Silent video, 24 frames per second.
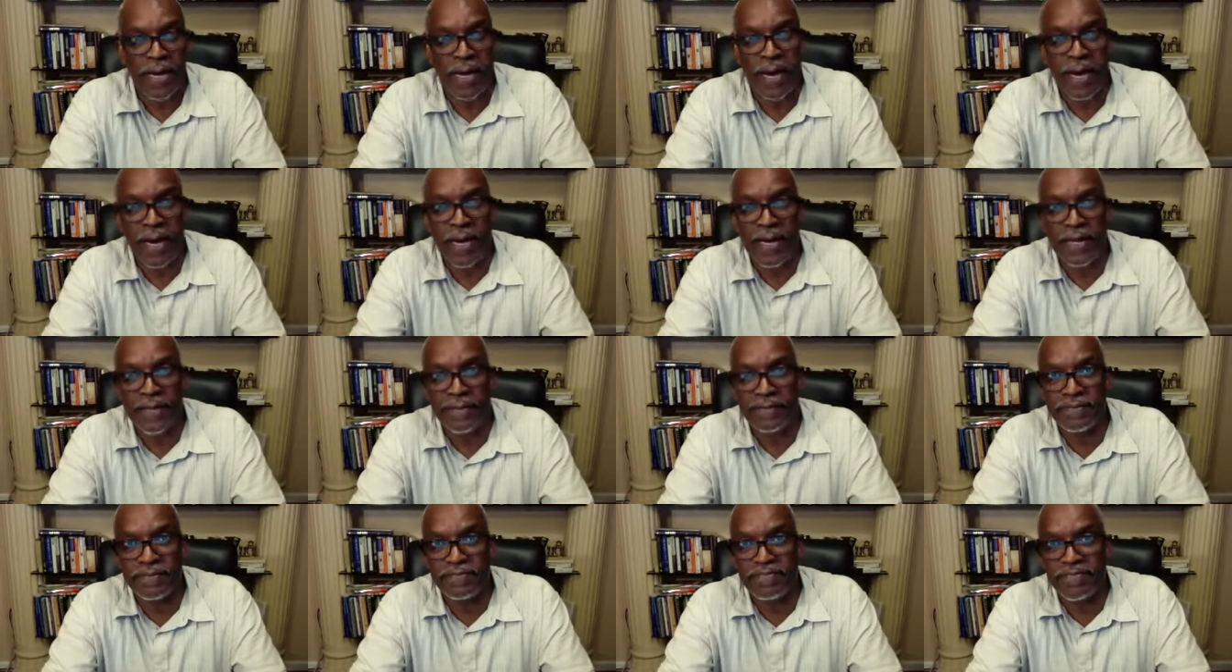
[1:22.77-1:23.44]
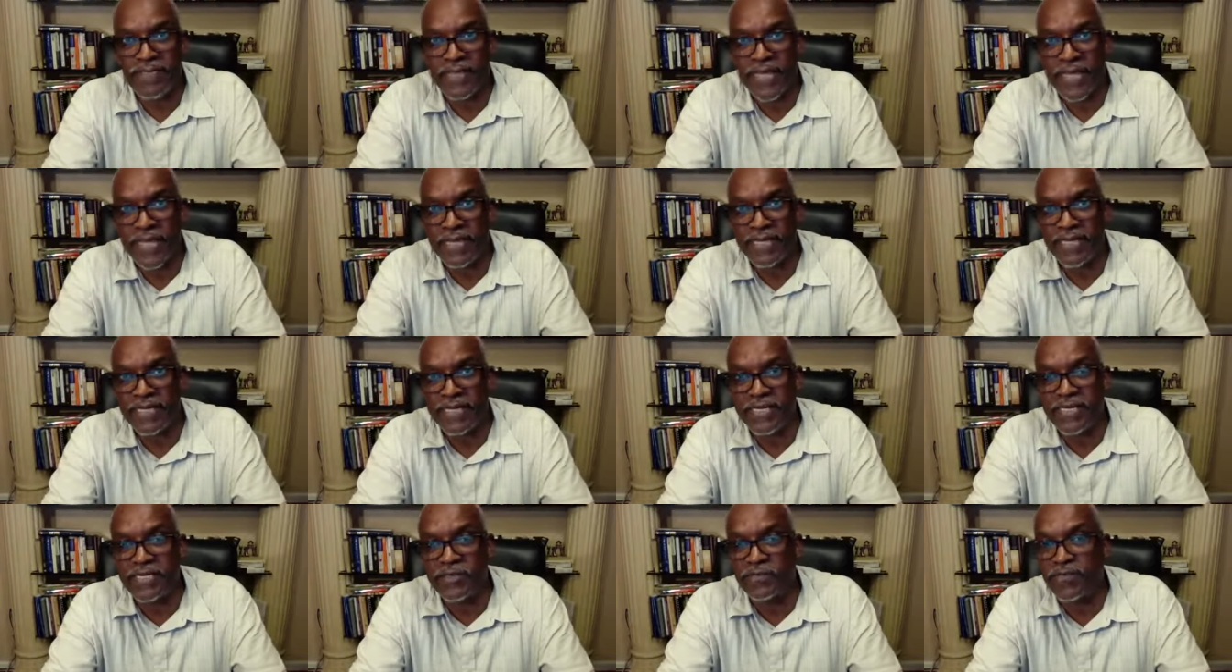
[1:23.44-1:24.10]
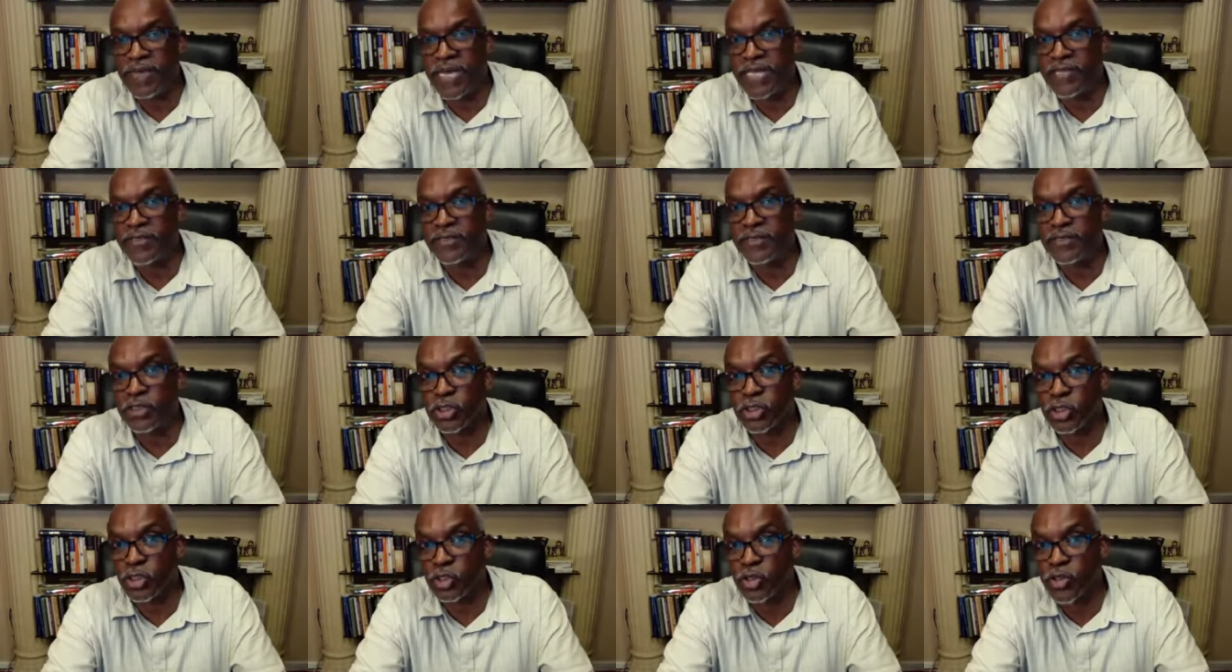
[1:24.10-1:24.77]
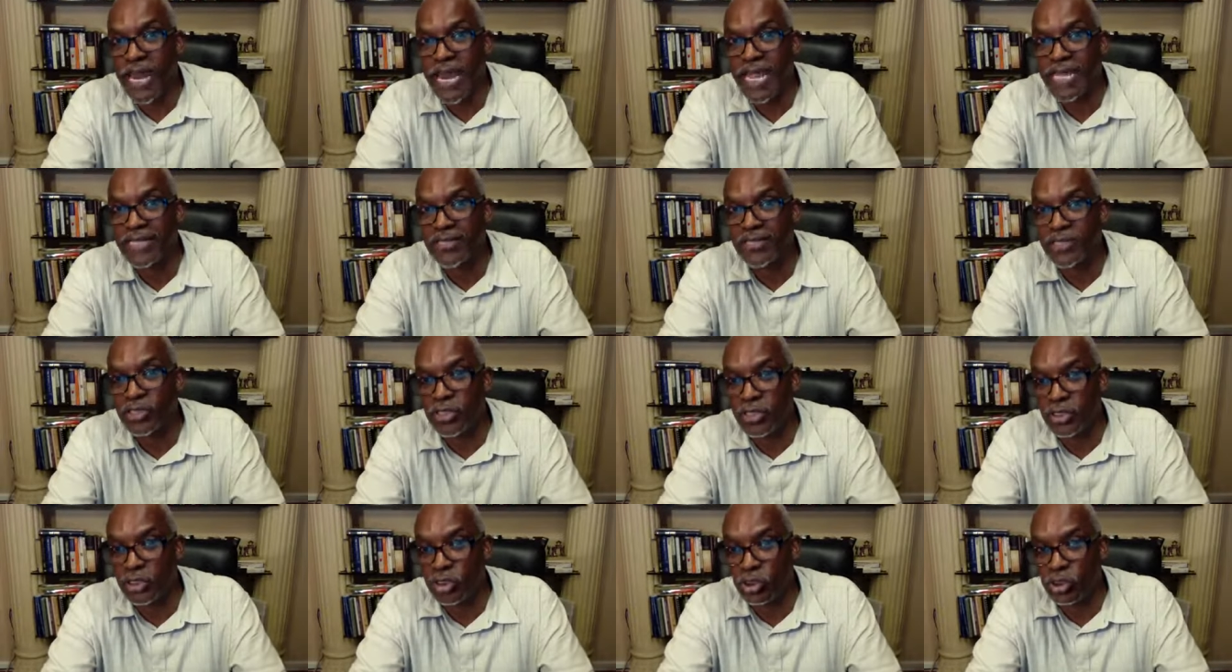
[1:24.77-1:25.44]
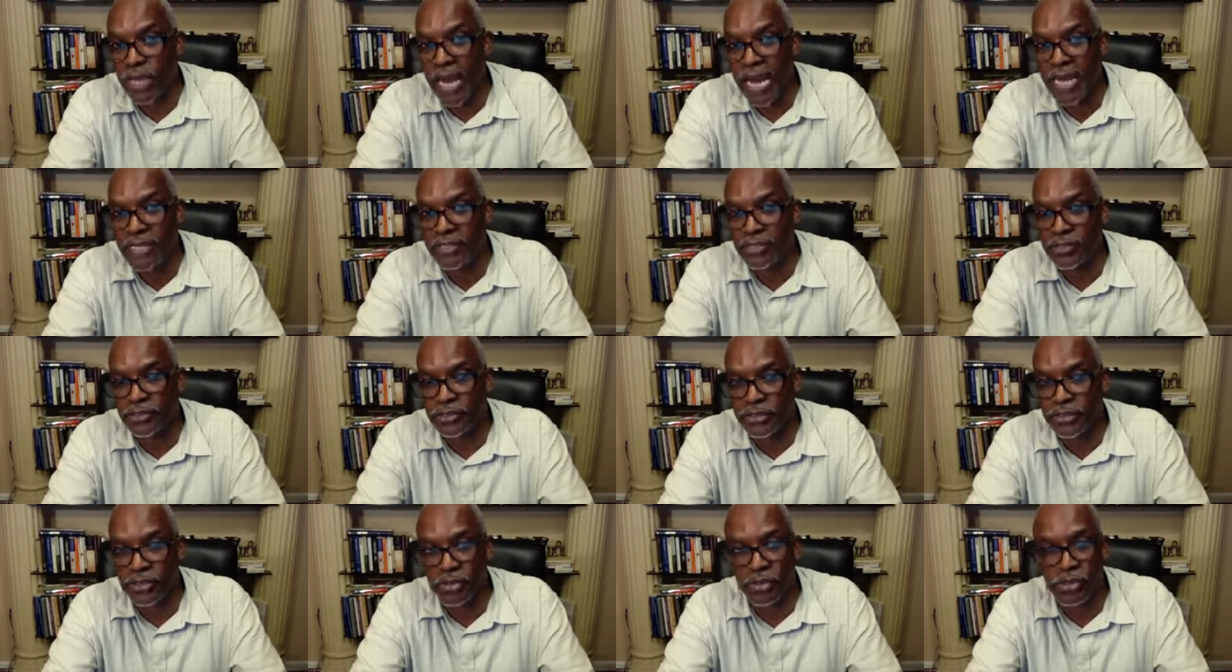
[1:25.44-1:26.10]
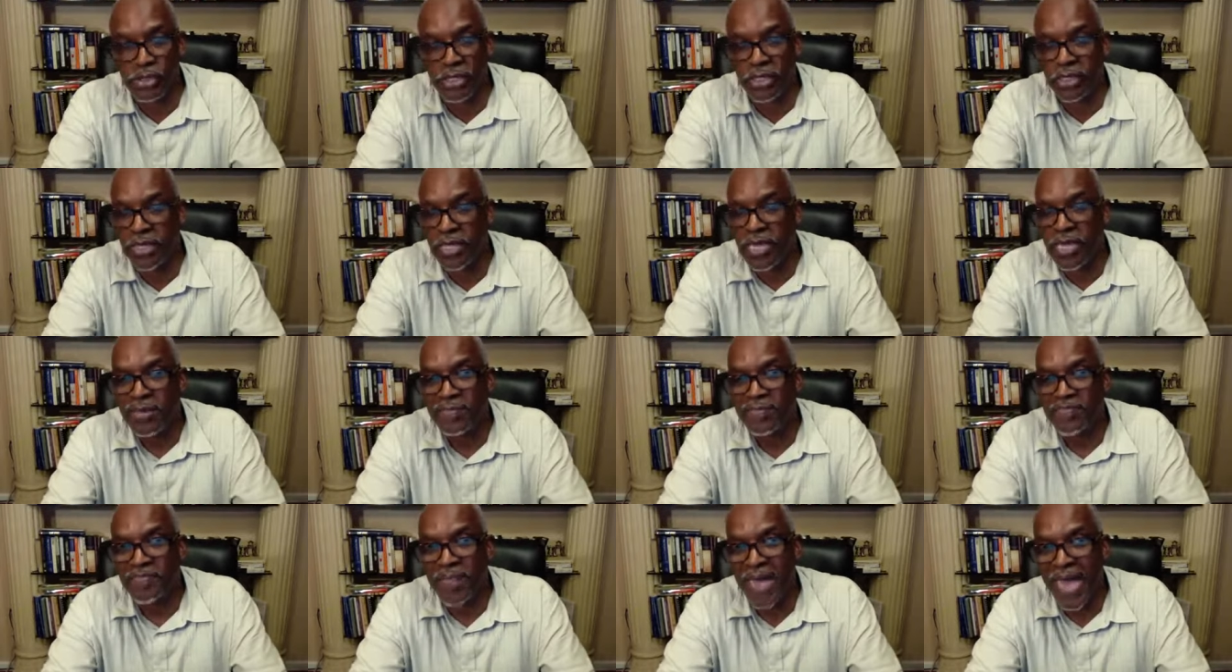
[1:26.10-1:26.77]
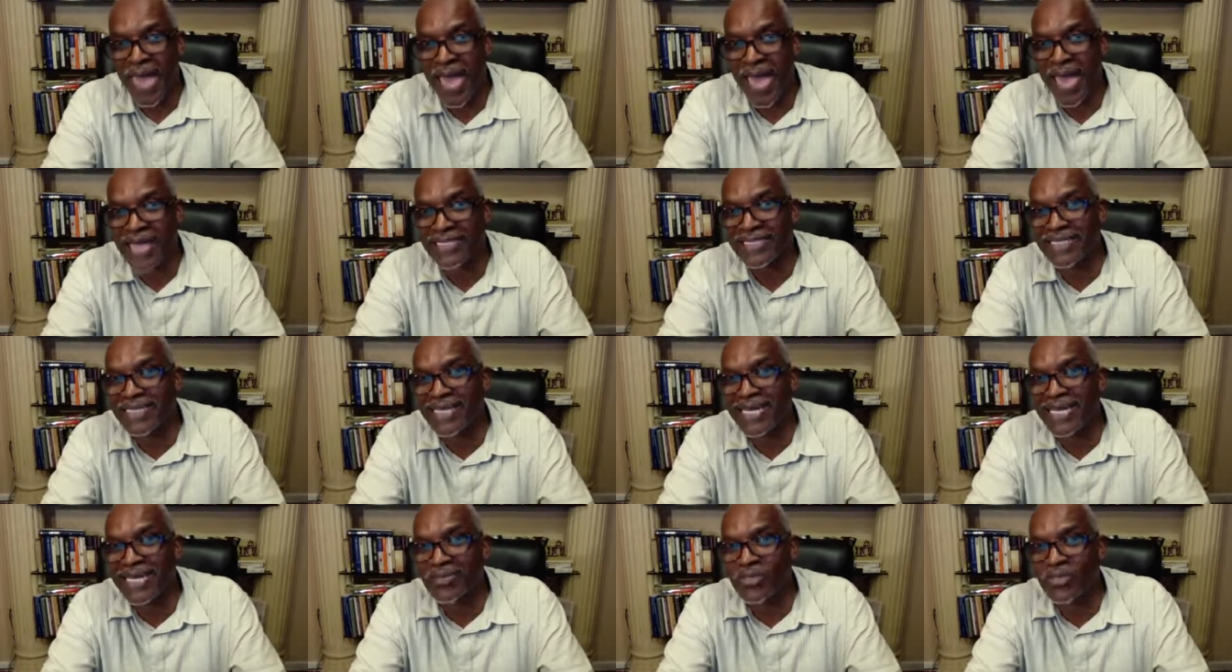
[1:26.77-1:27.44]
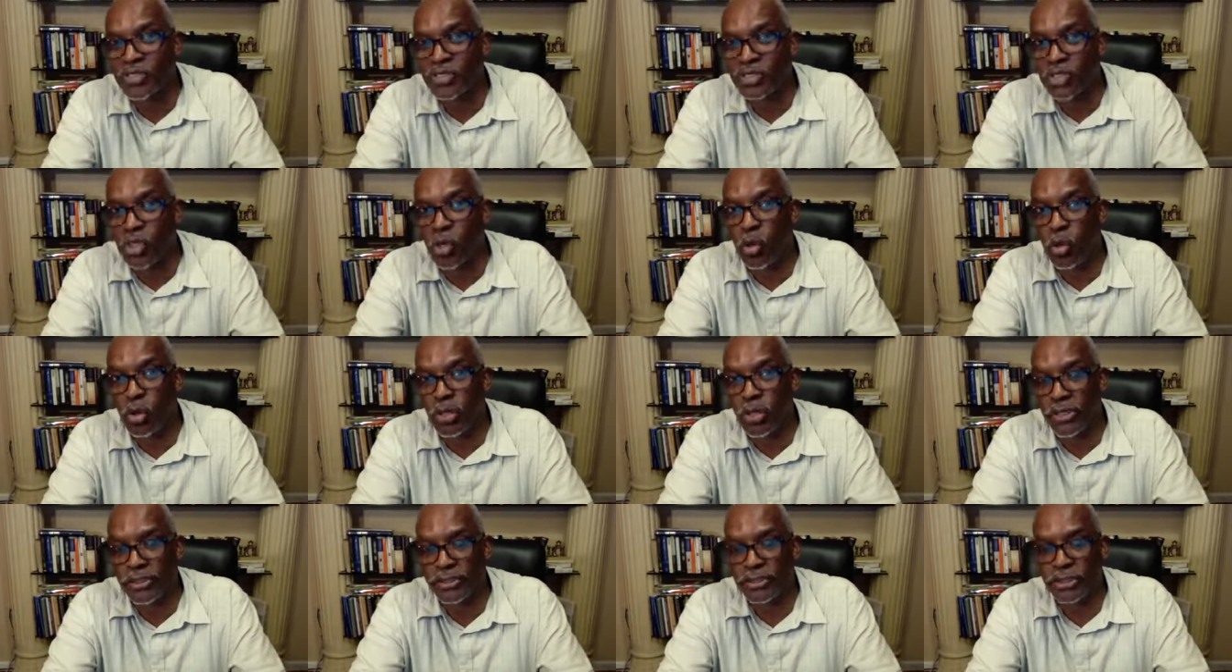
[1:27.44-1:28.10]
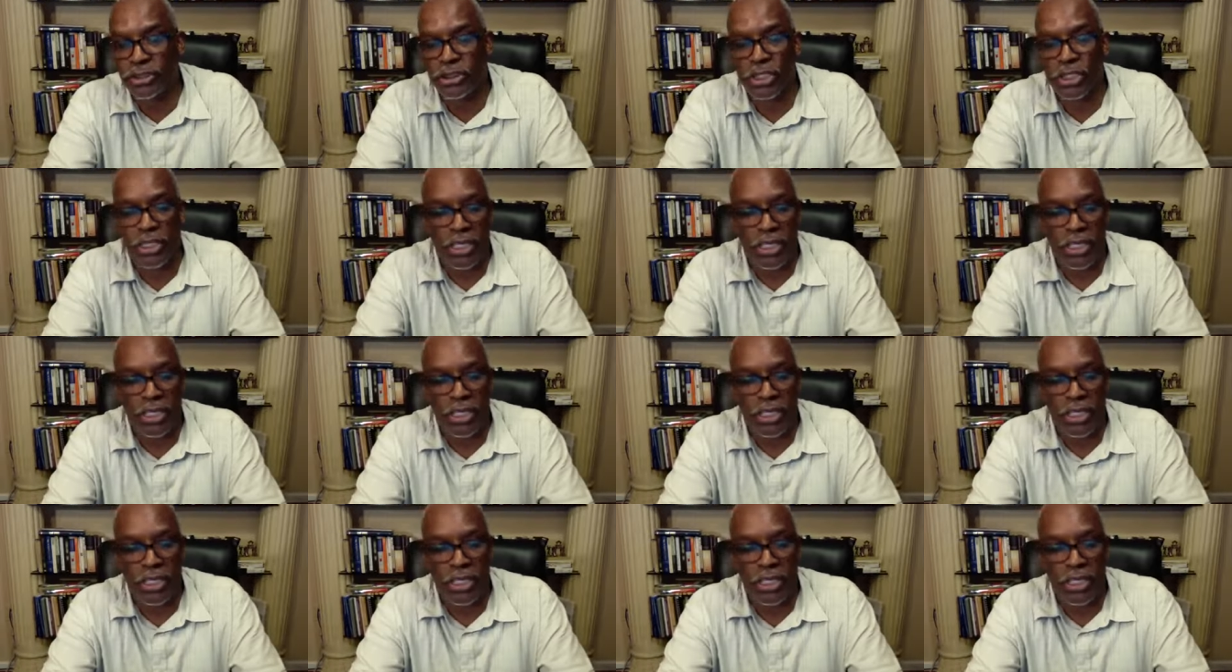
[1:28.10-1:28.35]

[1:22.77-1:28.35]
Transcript: um, and it has been train the trainers or passing the torch.